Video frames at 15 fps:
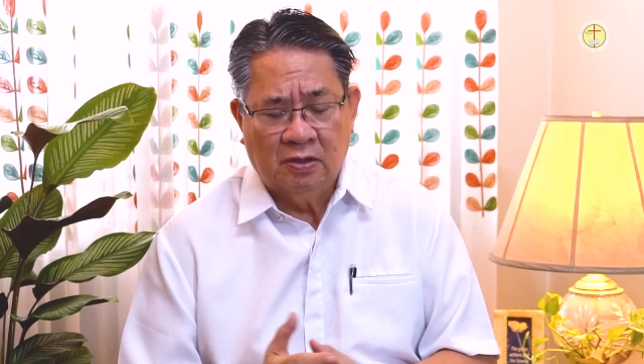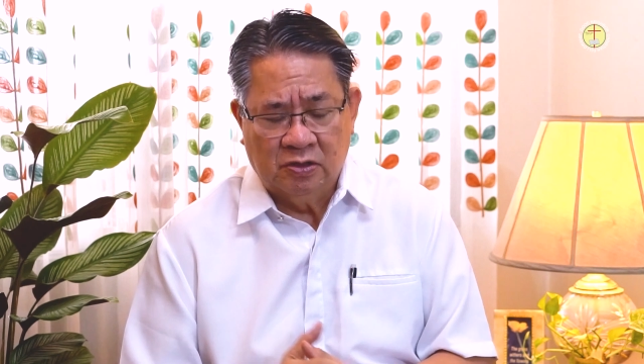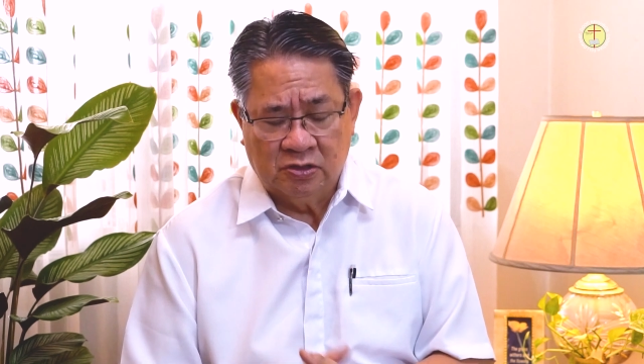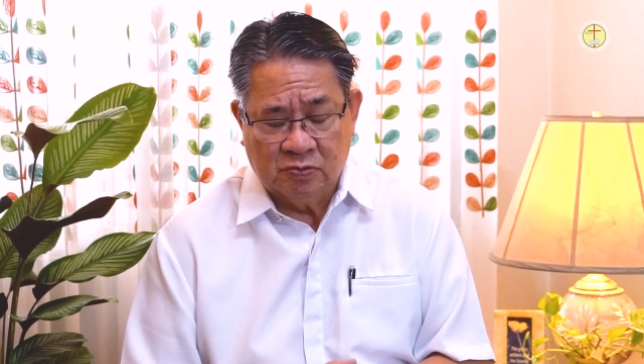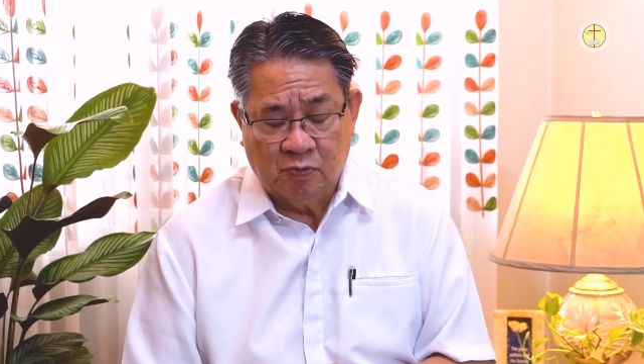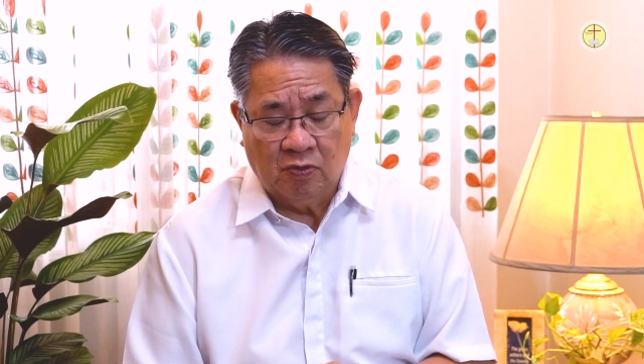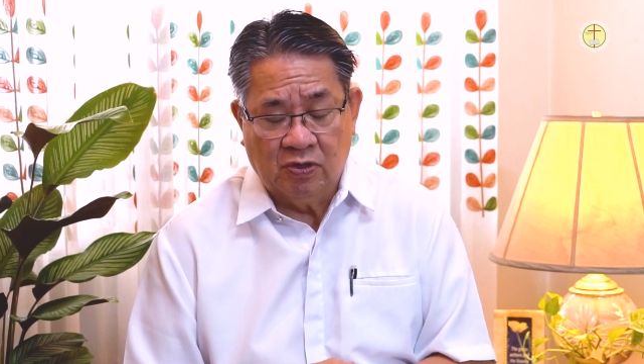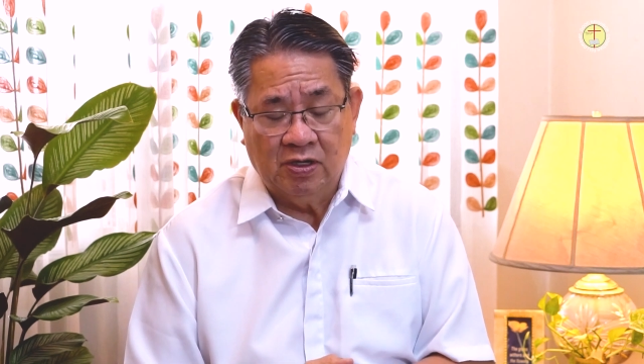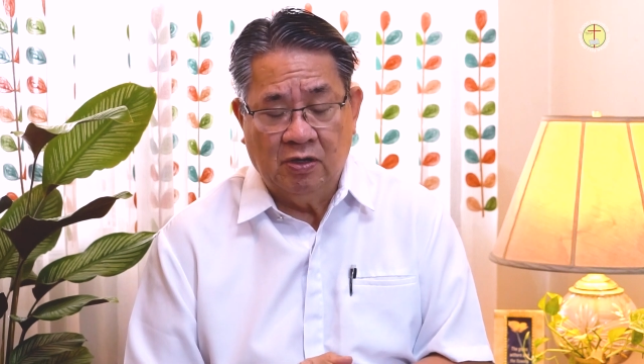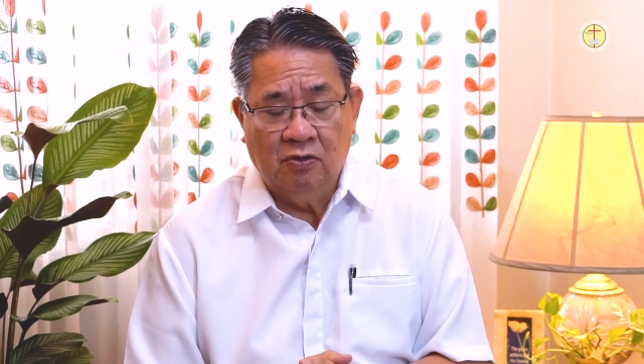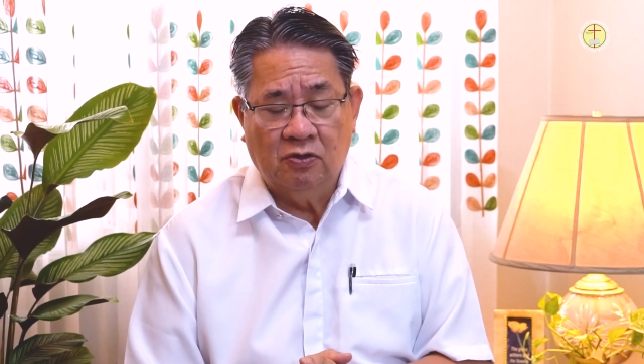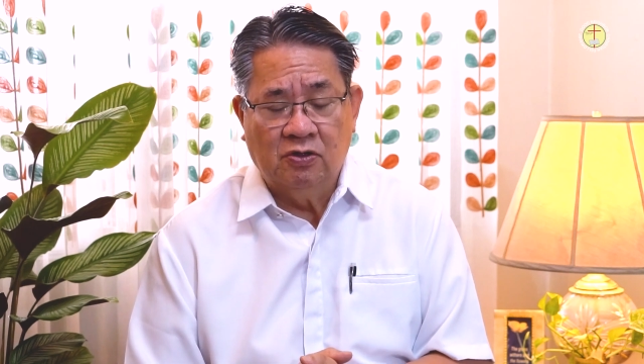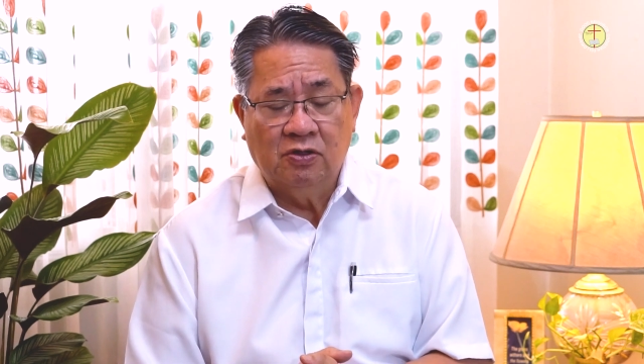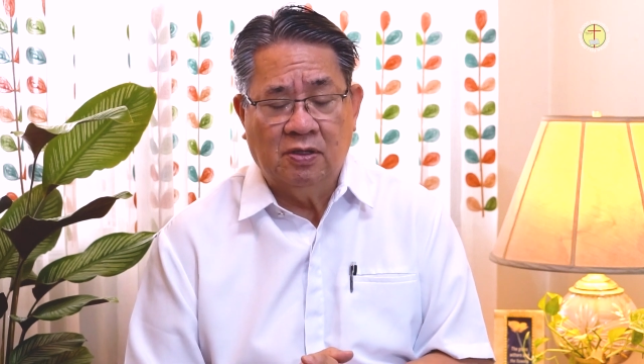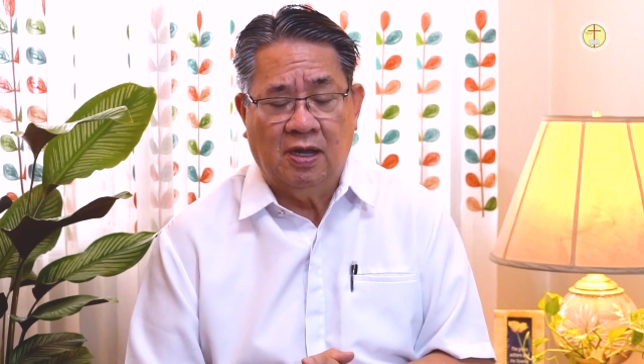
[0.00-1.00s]
This morning,
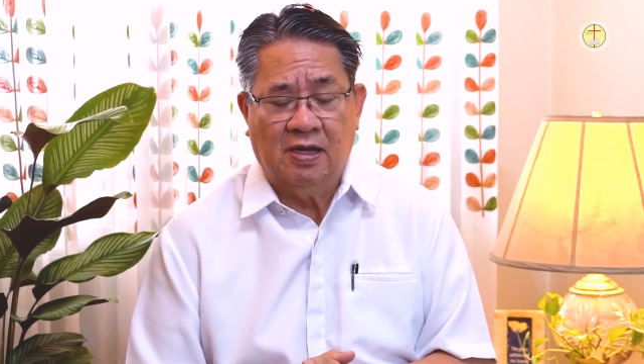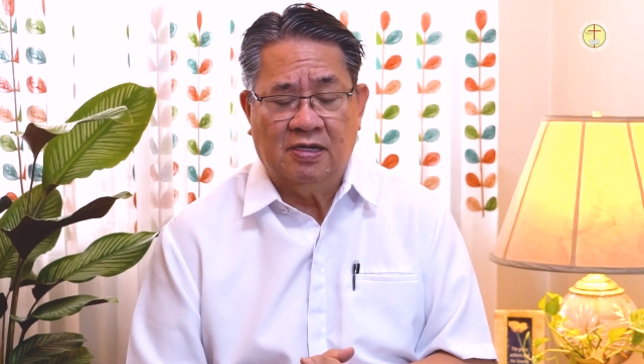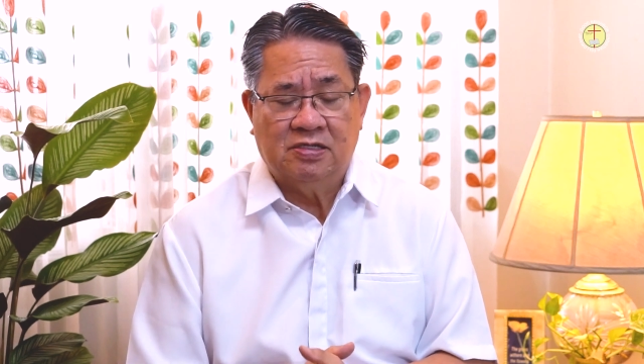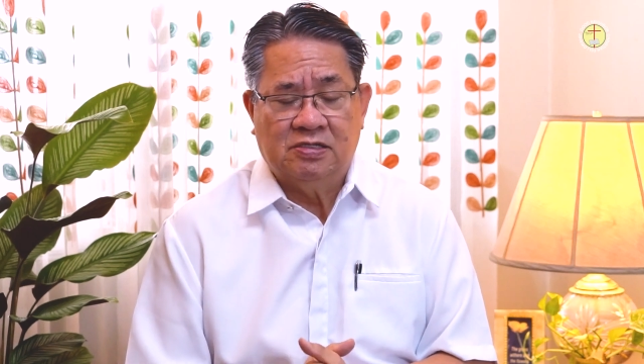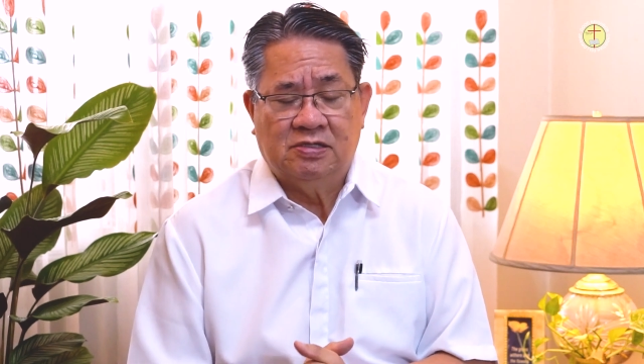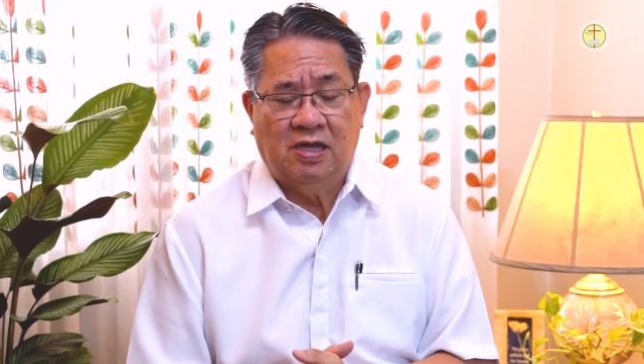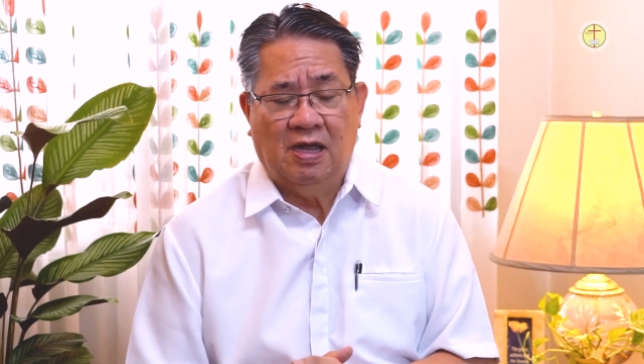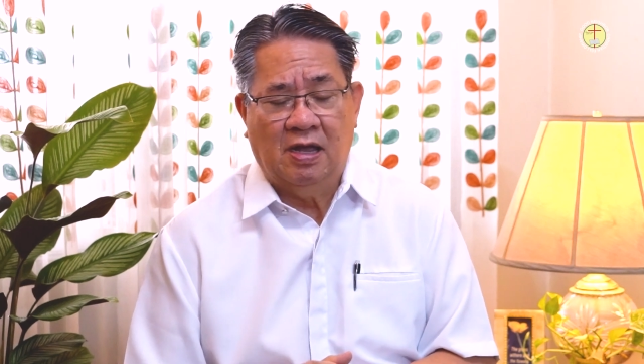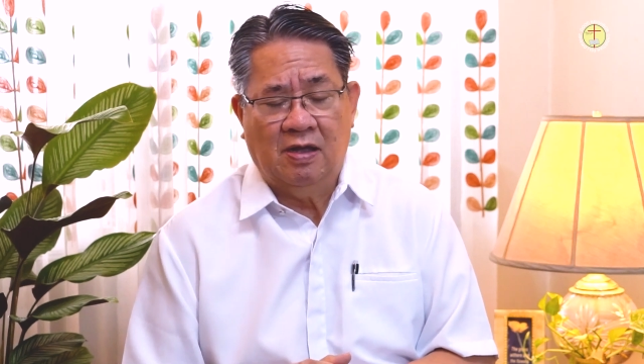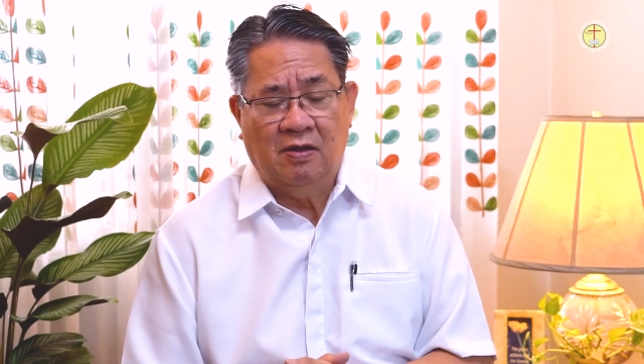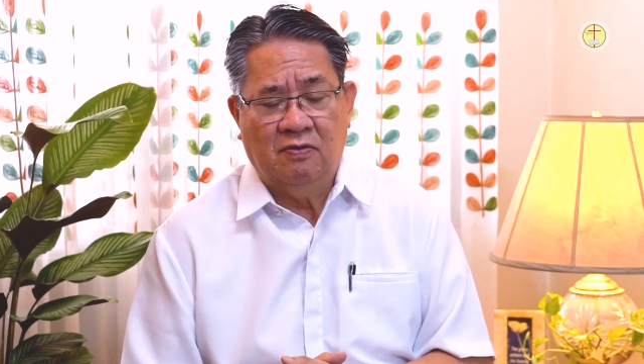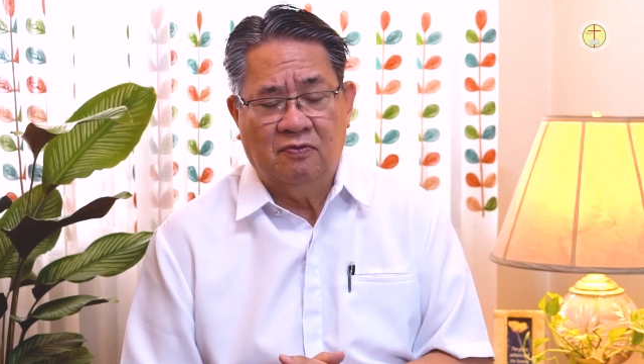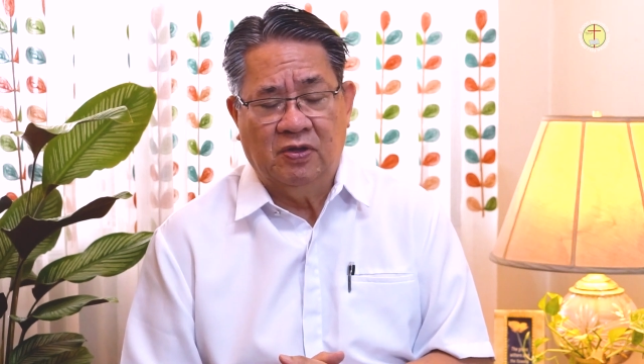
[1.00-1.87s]
Lord, as uh,